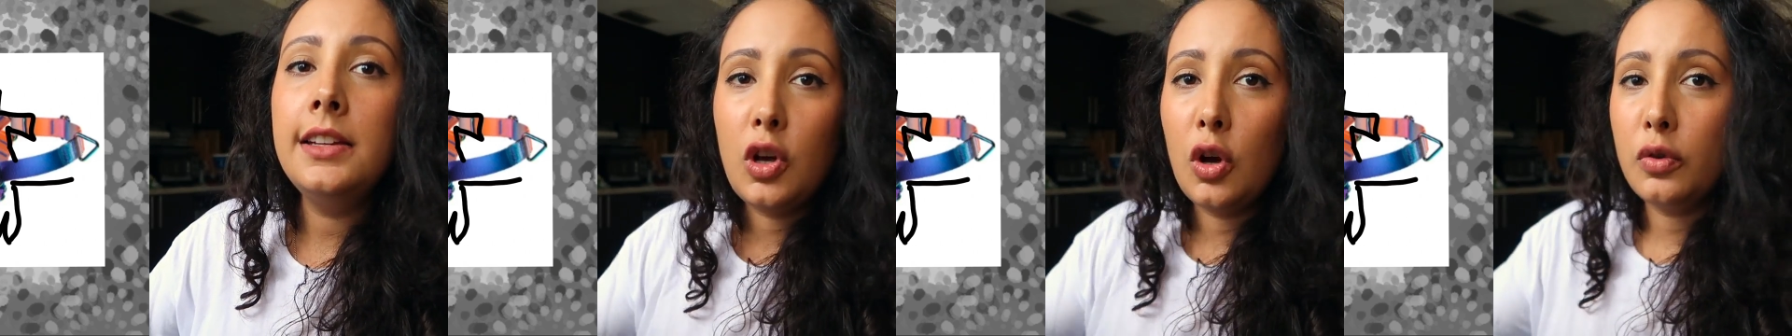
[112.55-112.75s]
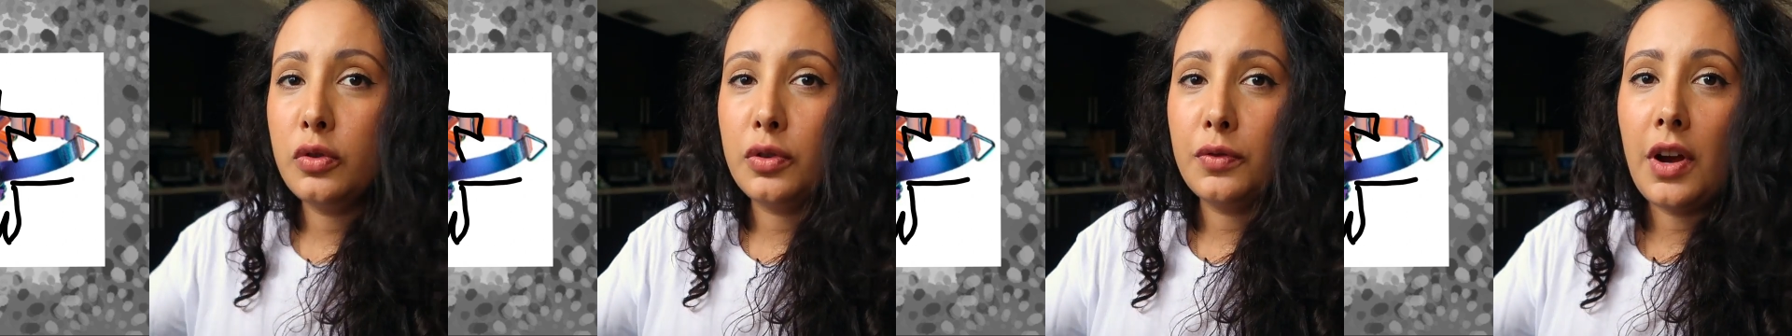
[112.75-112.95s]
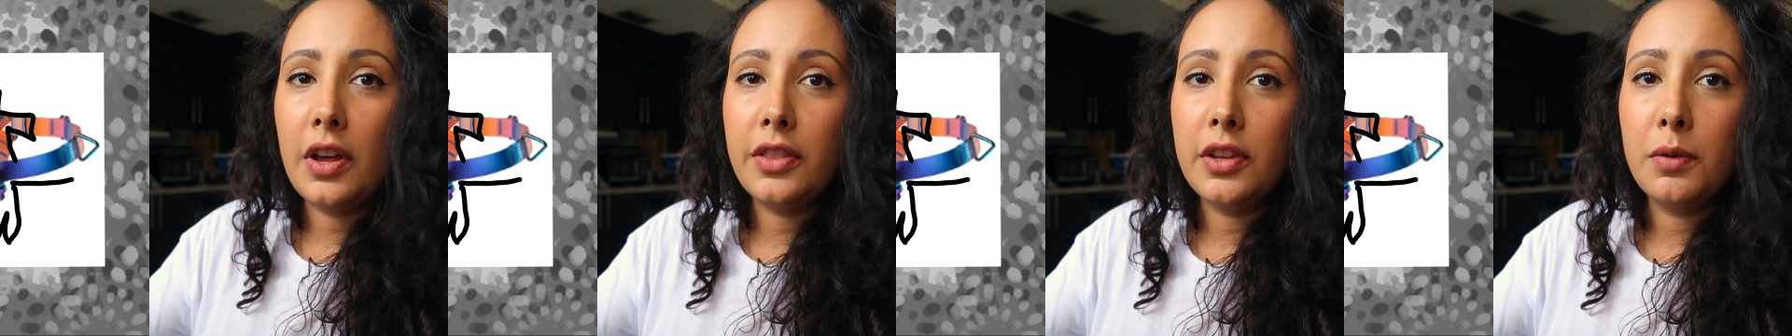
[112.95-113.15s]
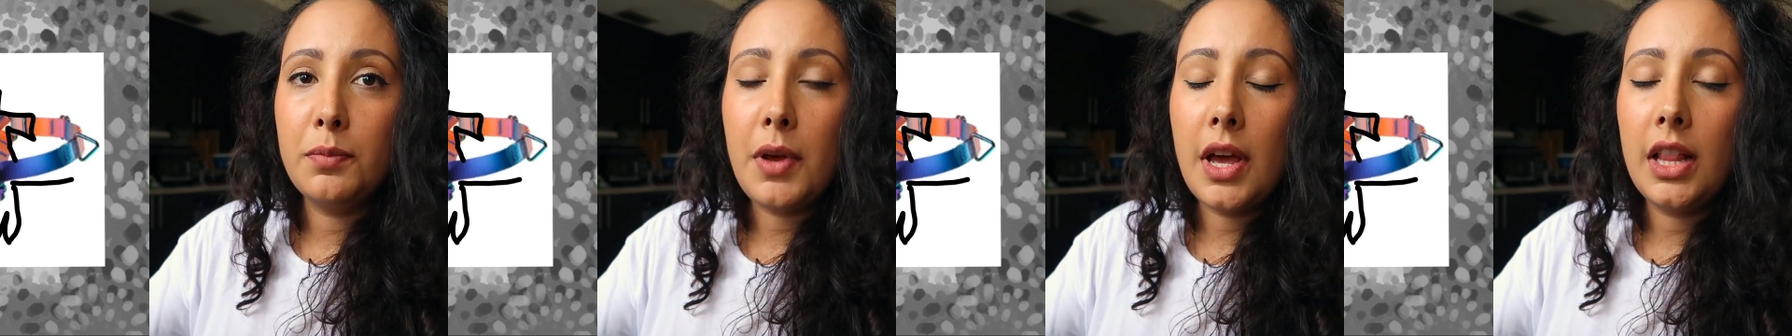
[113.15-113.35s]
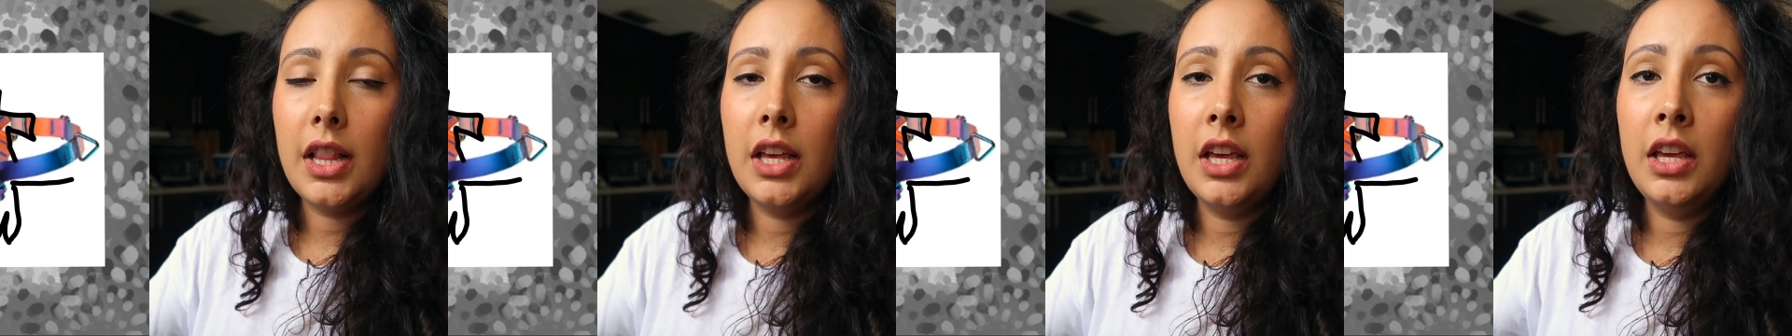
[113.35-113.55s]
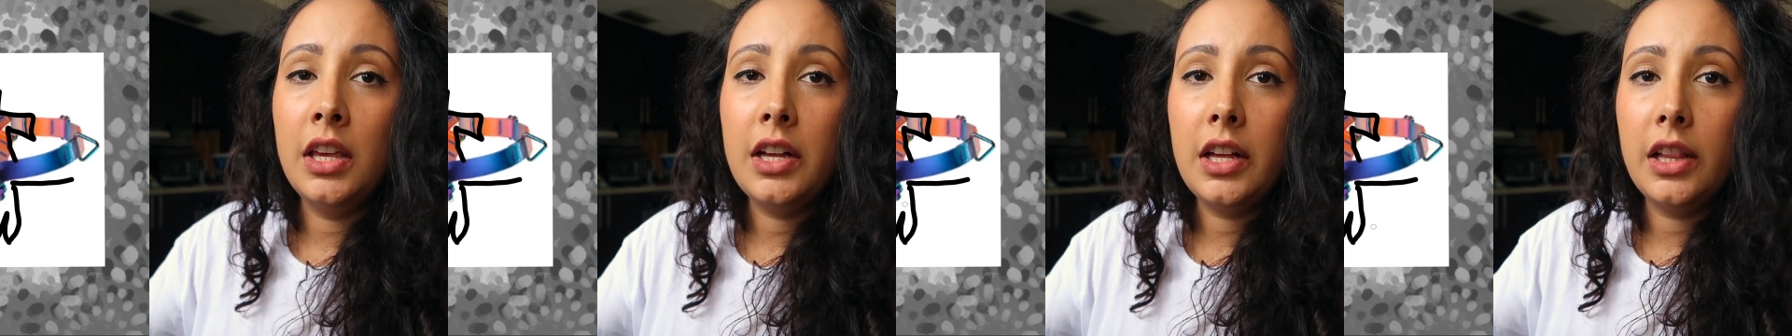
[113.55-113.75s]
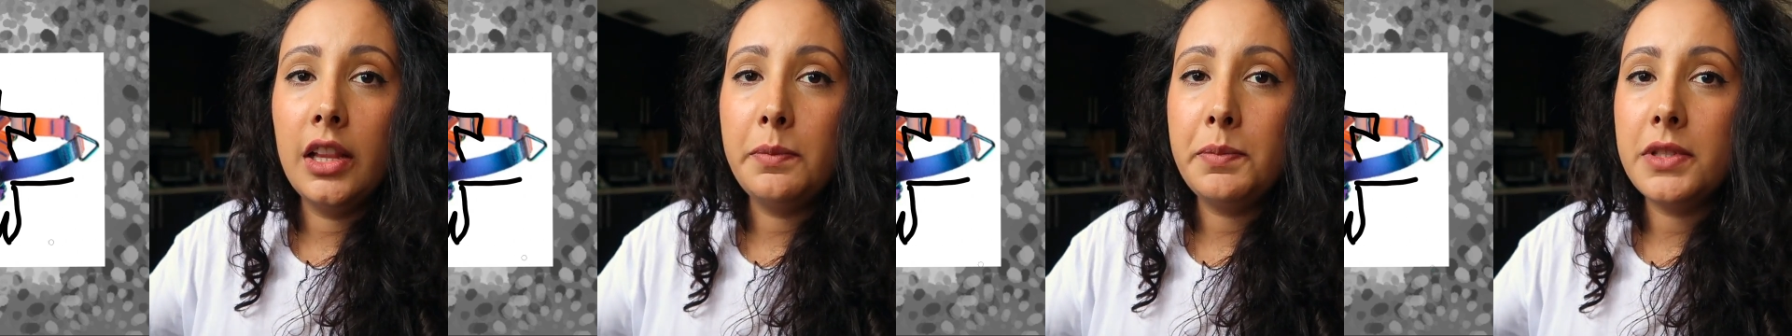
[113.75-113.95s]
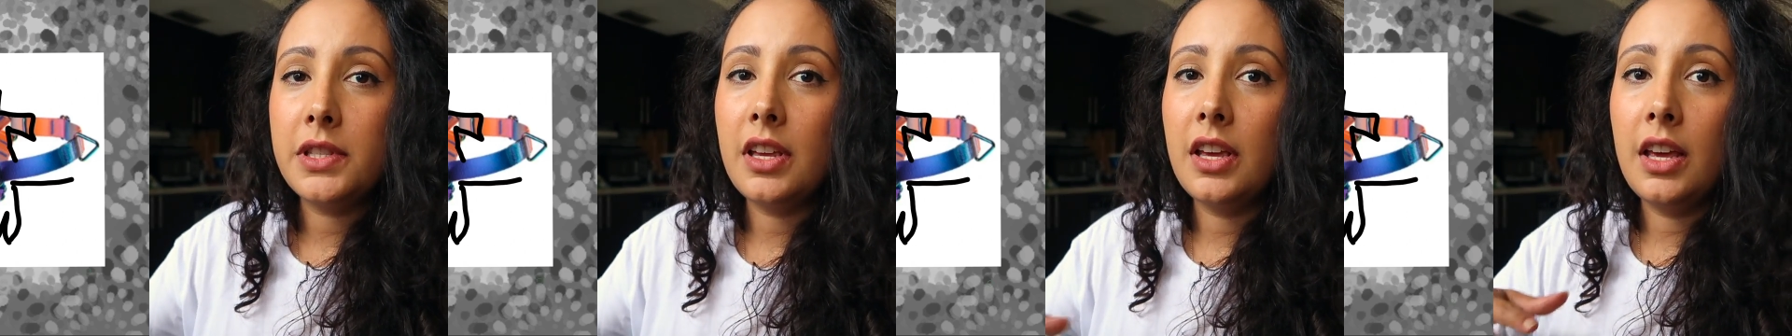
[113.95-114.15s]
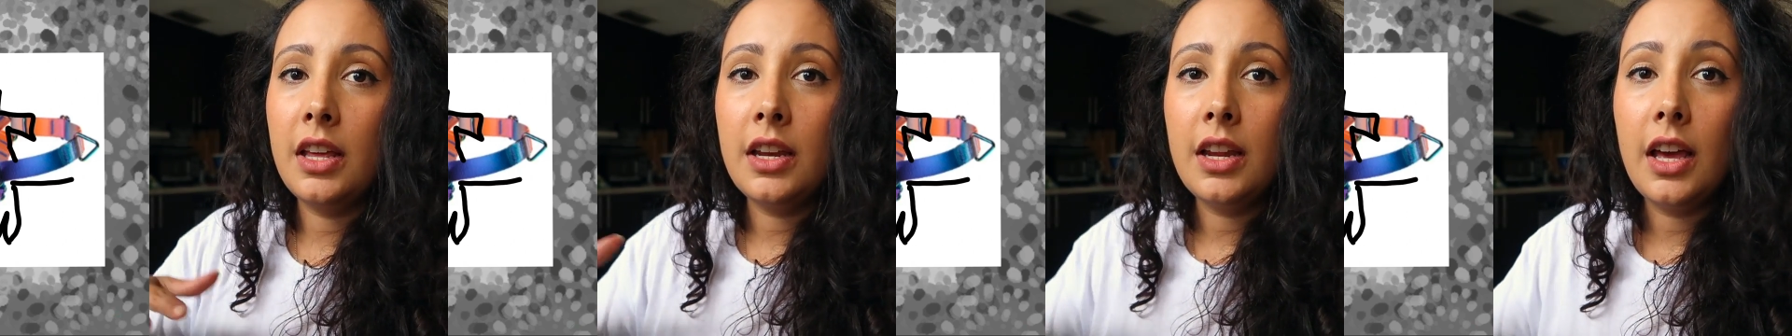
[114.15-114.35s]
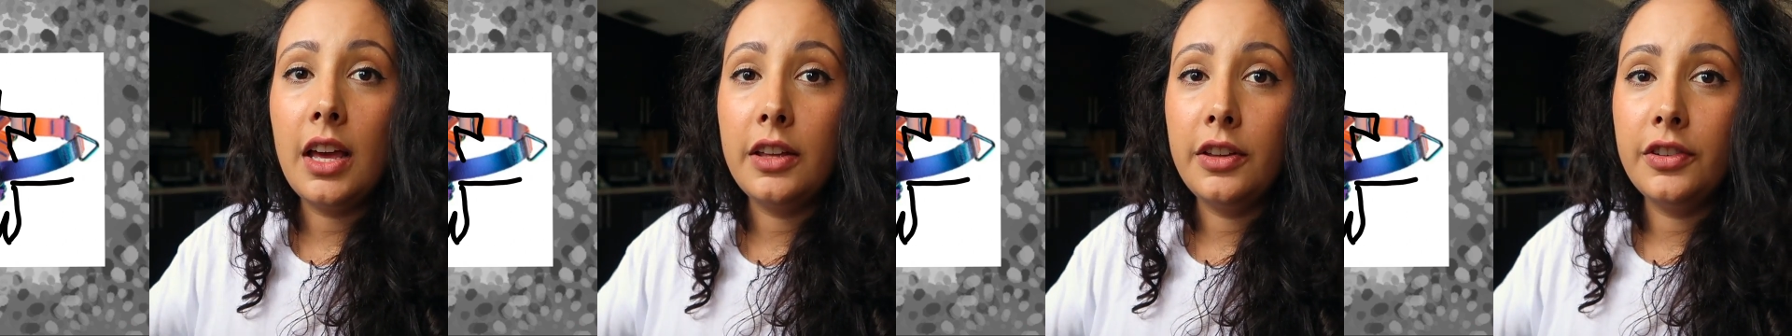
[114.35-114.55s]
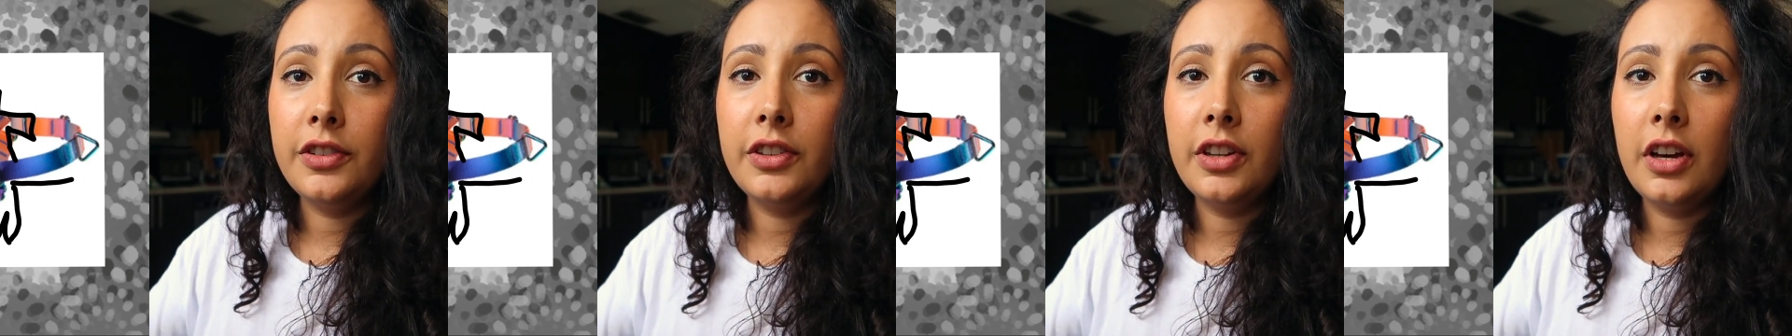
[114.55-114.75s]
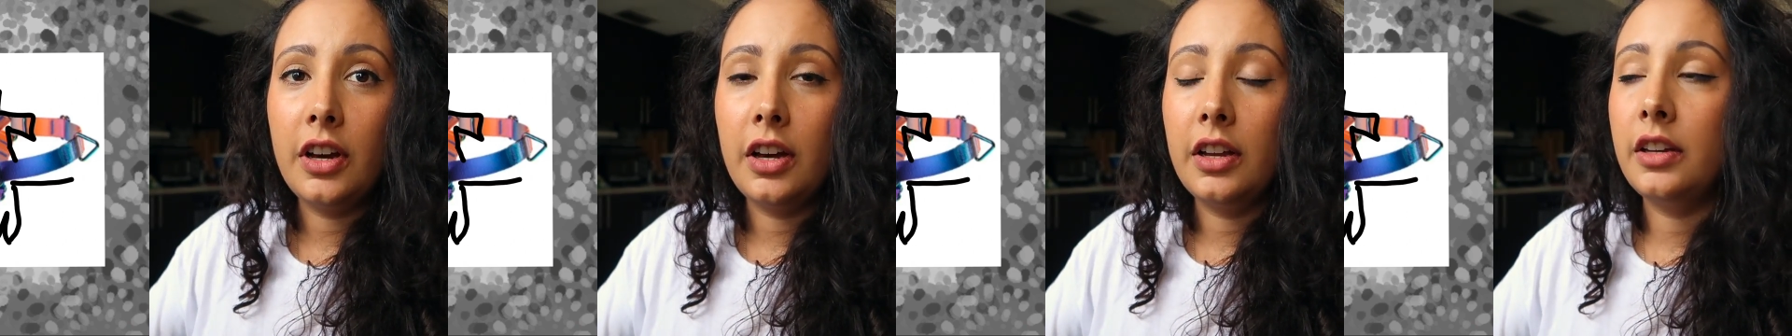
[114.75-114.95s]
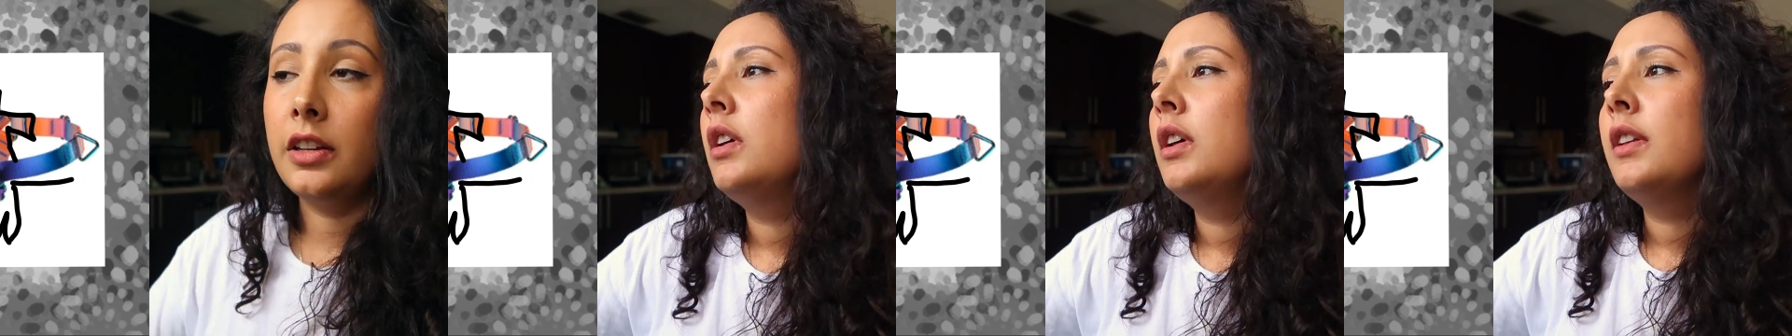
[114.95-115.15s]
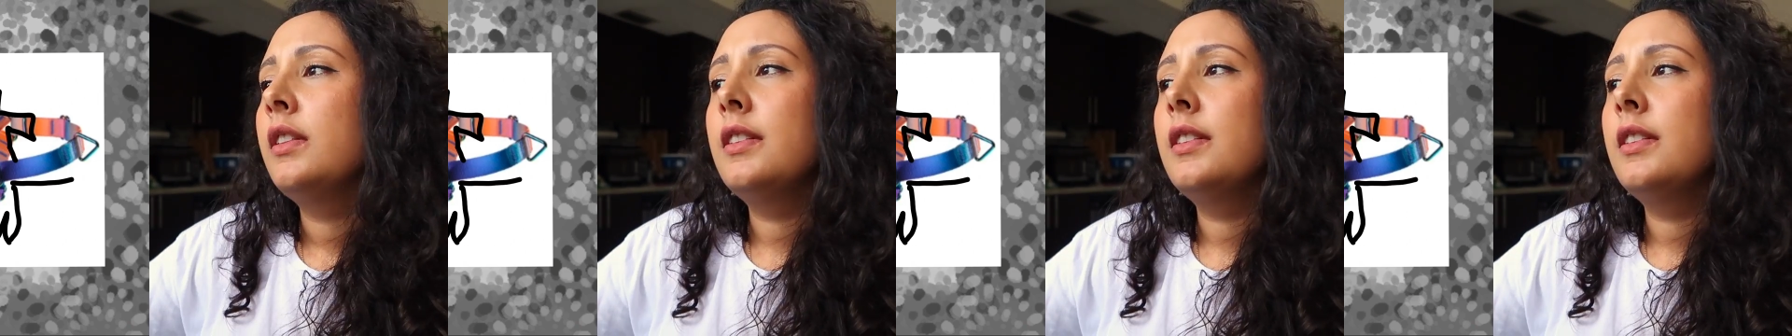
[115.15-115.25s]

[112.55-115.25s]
goes around their belly, clips in, and you're done.